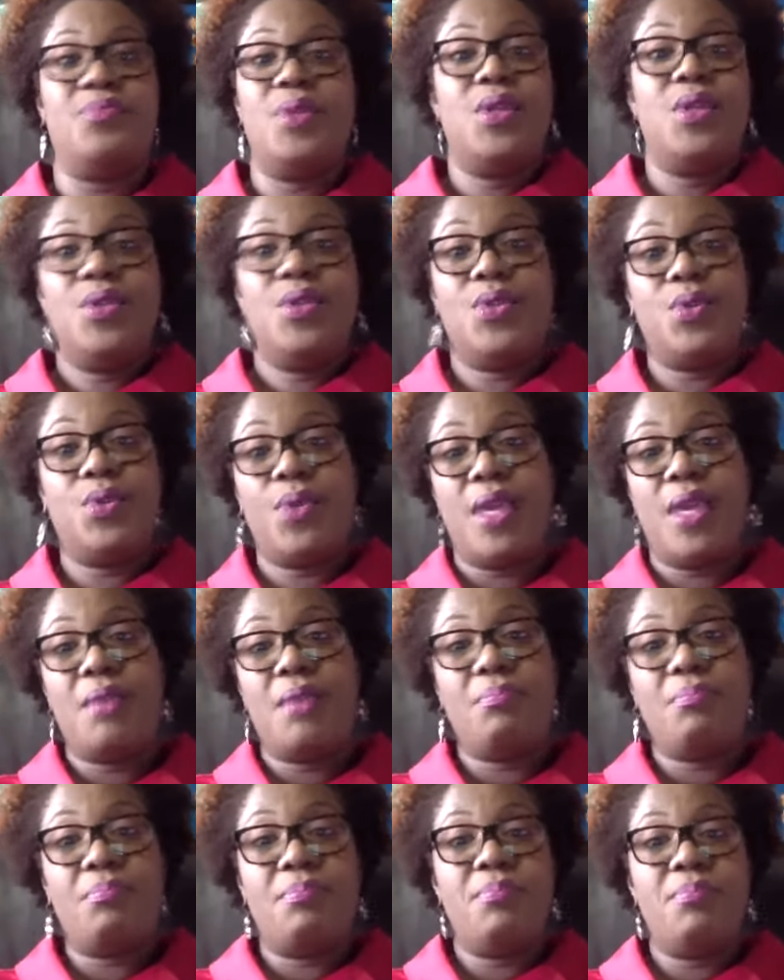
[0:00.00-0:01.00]

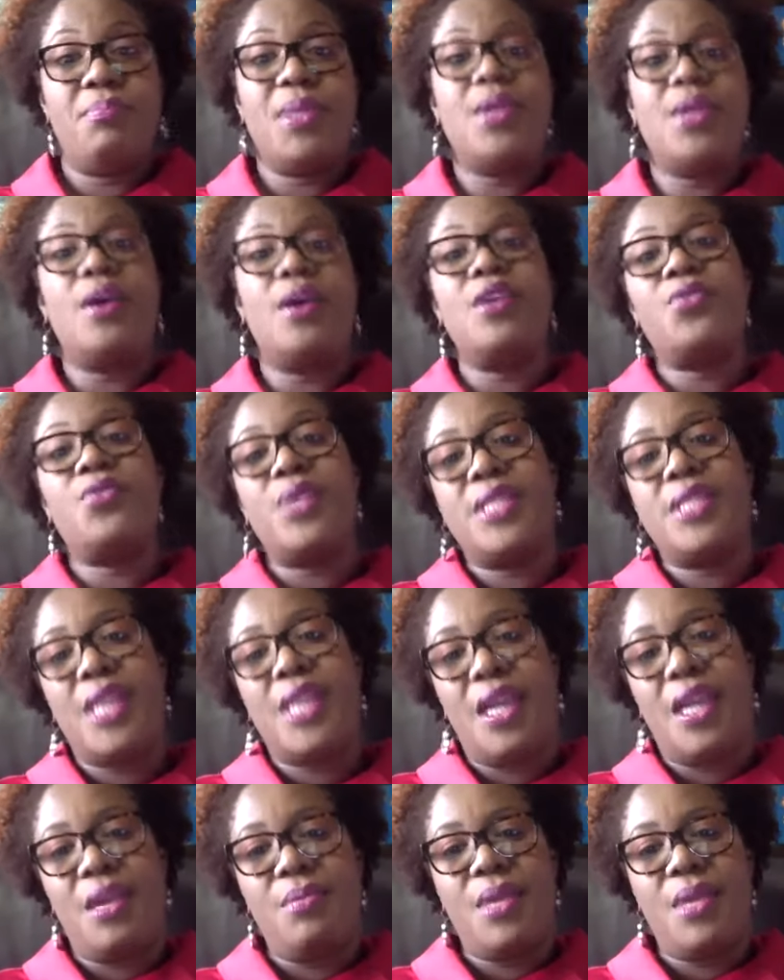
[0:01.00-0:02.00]
doing beyond
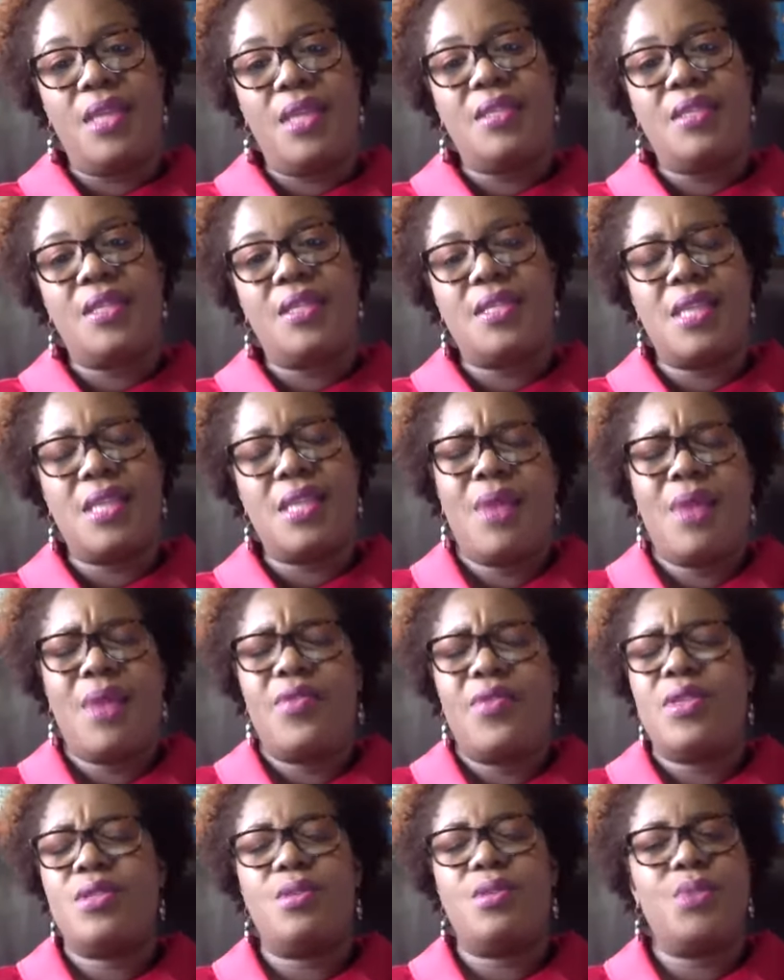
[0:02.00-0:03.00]
retirement, because I'm having
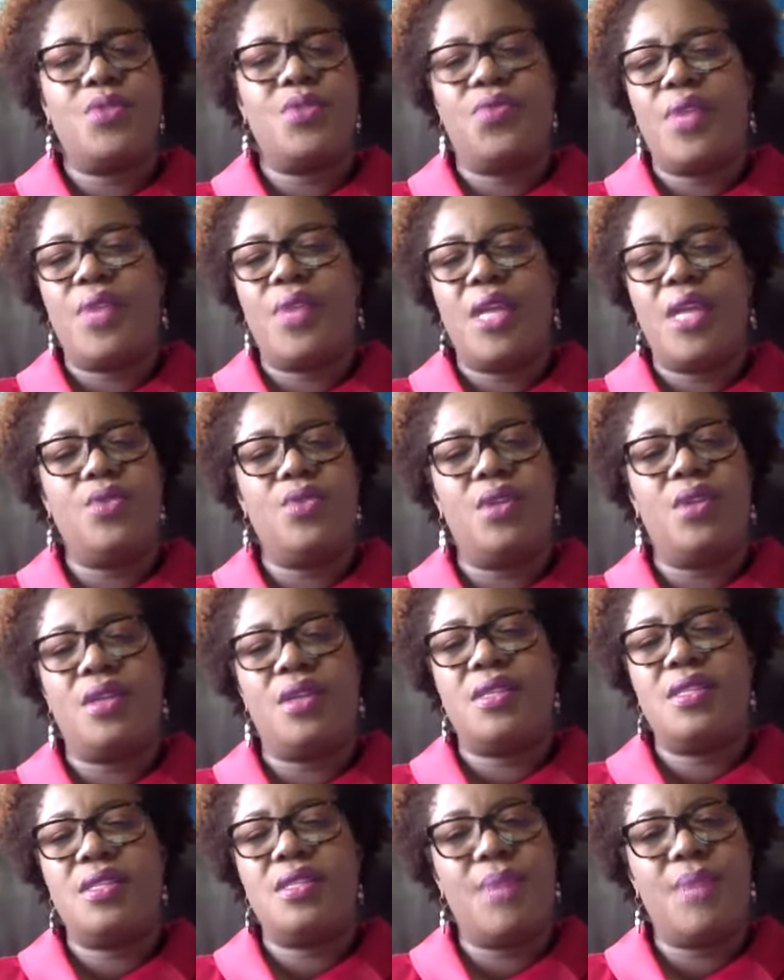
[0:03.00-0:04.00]
so much fun. I do not
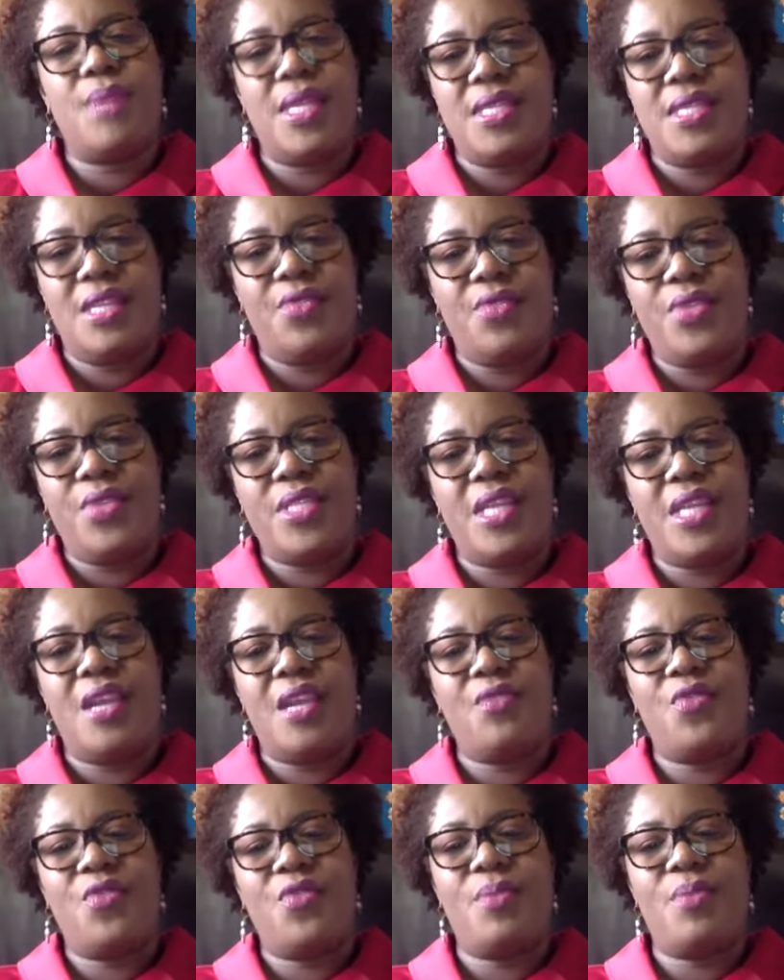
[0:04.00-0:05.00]
see myself retiring
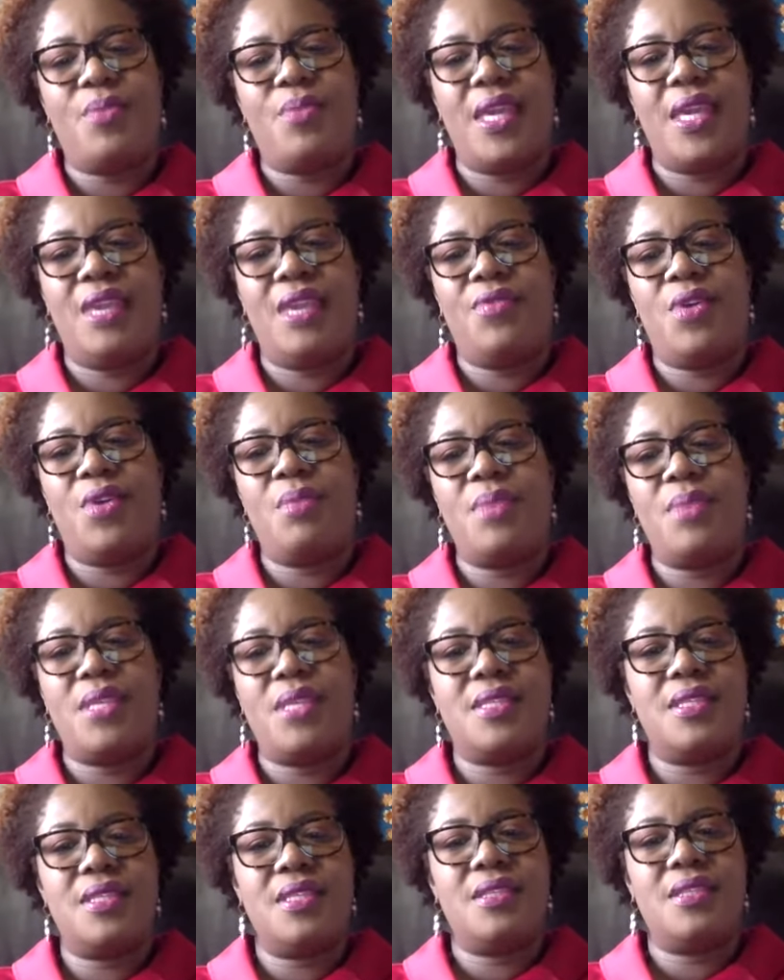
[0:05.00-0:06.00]
from my Avon
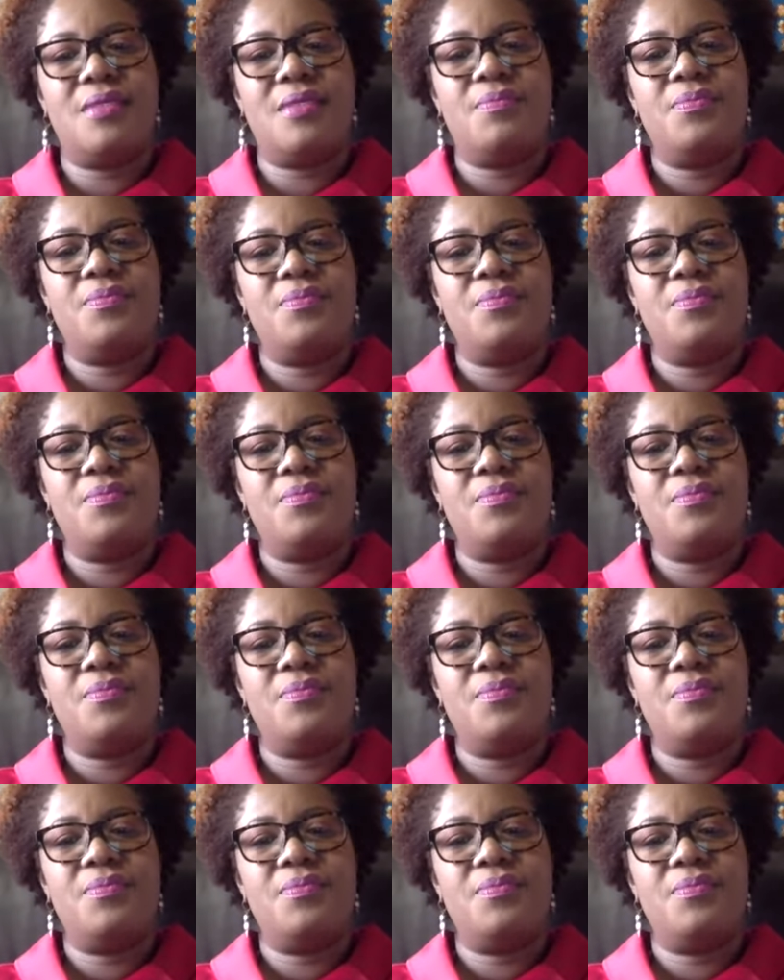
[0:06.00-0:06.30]
business.